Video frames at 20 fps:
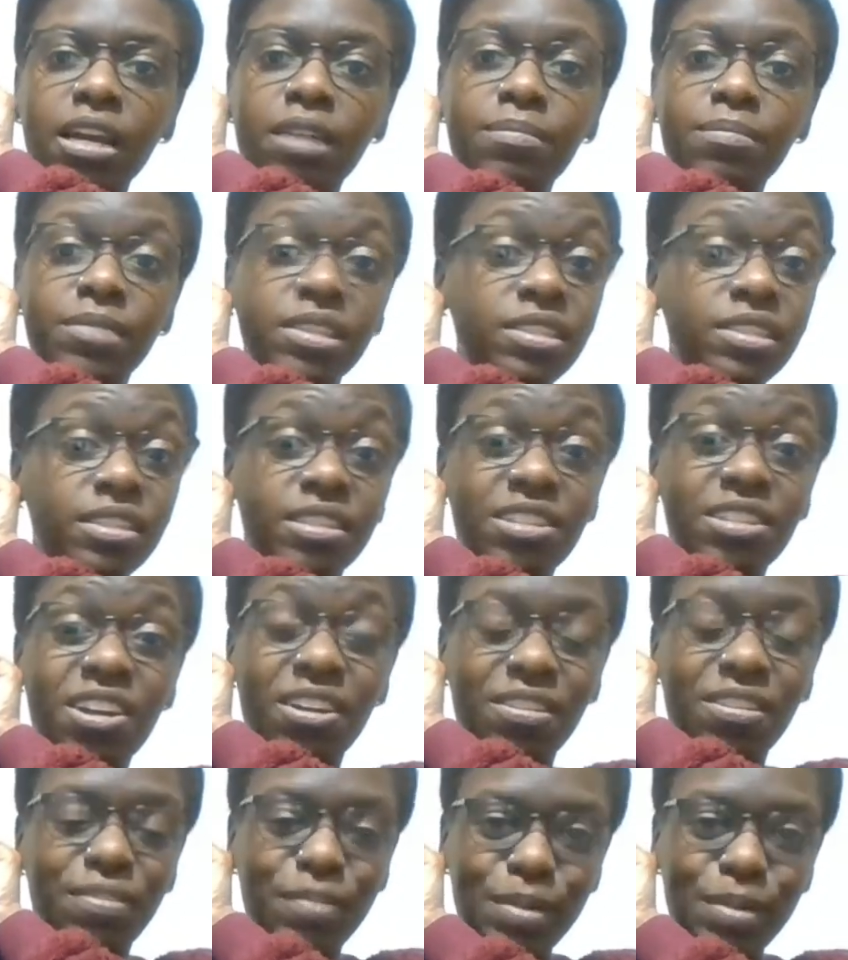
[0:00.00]
This is
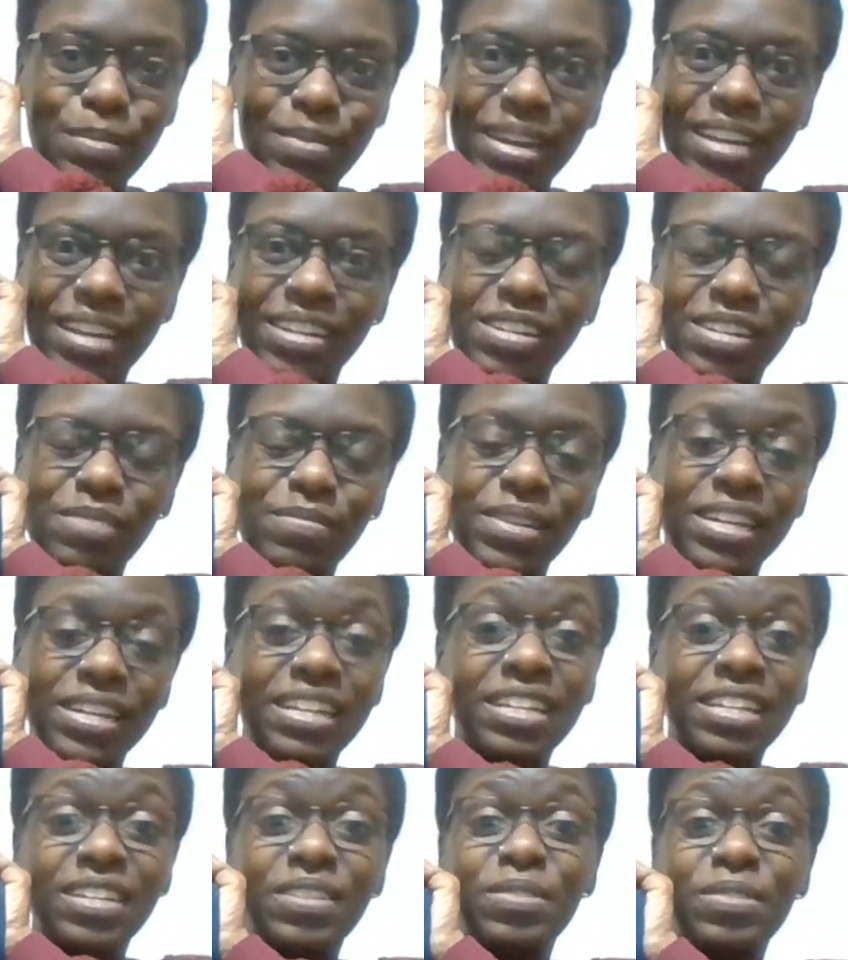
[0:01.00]
not a free pattern,
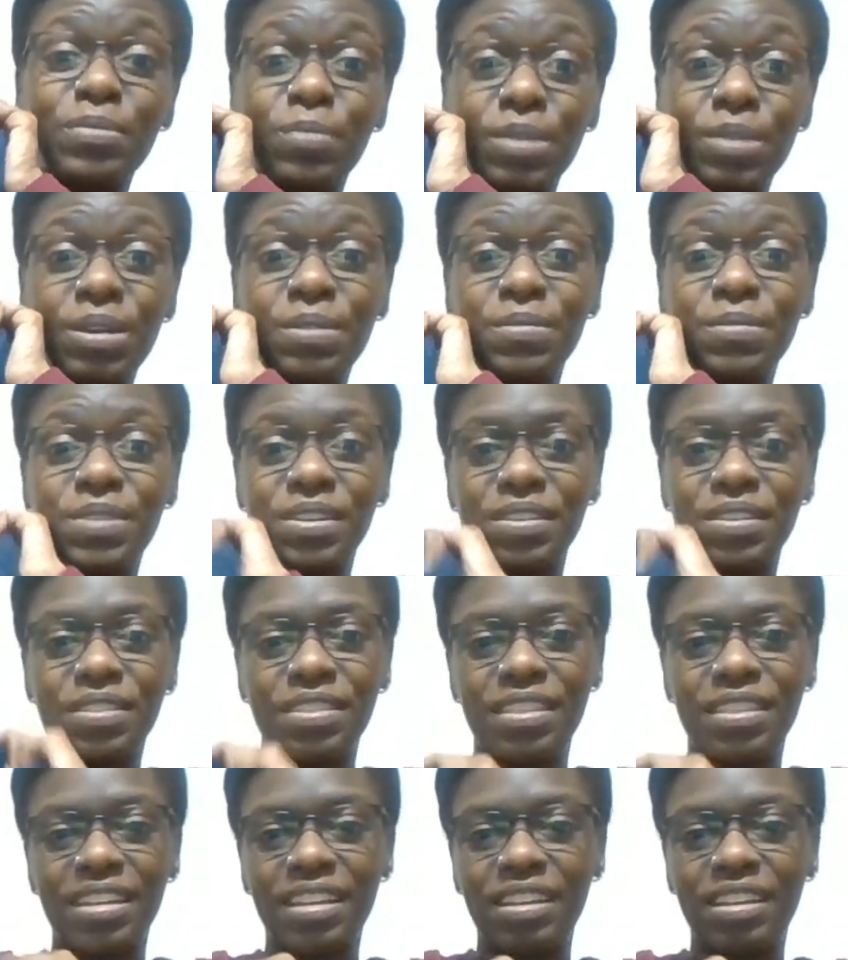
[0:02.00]
but it is well worth
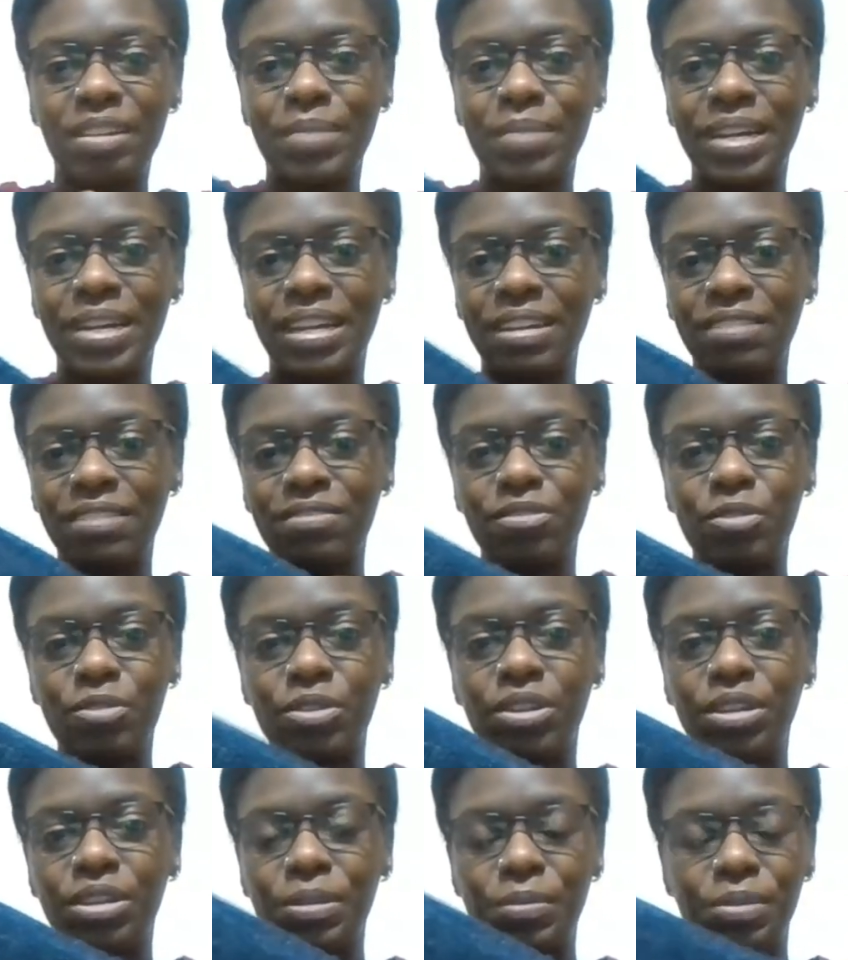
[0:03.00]
paying
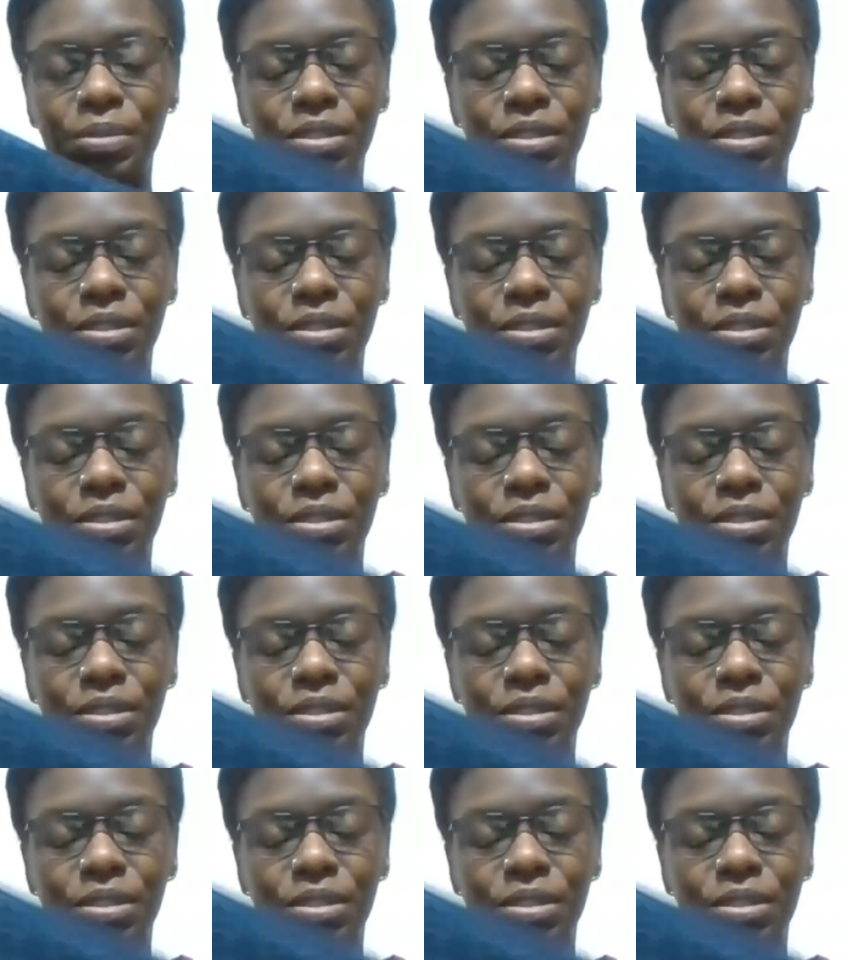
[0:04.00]
for it.